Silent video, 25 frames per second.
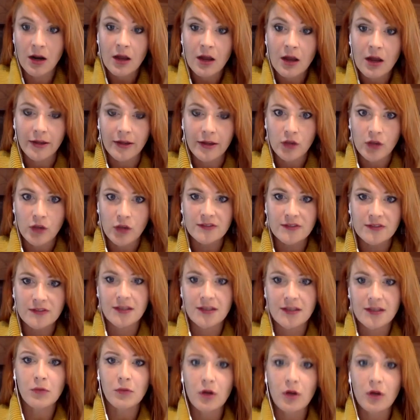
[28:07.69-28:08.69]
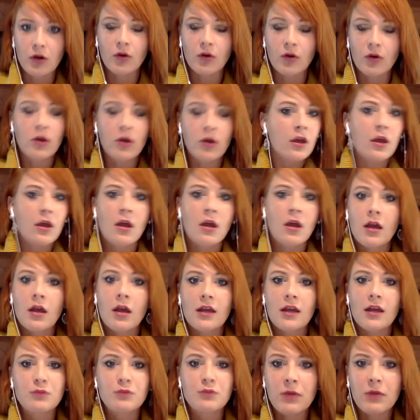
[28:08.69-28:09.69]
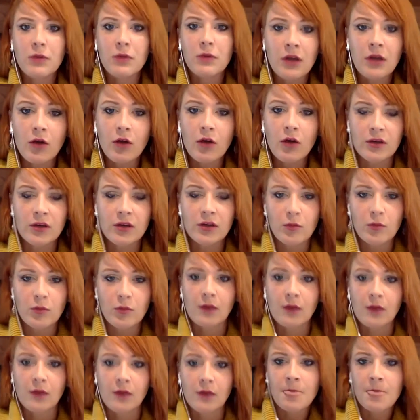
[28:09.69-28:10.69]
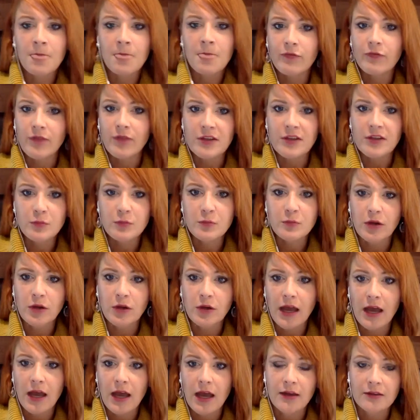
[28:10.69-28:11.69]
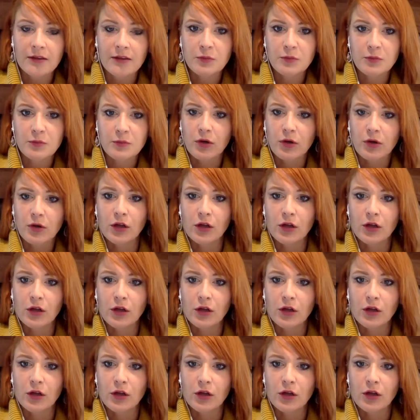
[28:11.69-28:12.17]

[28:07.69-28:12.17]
Like the CMO is probably not going to be a Facebook ad expert,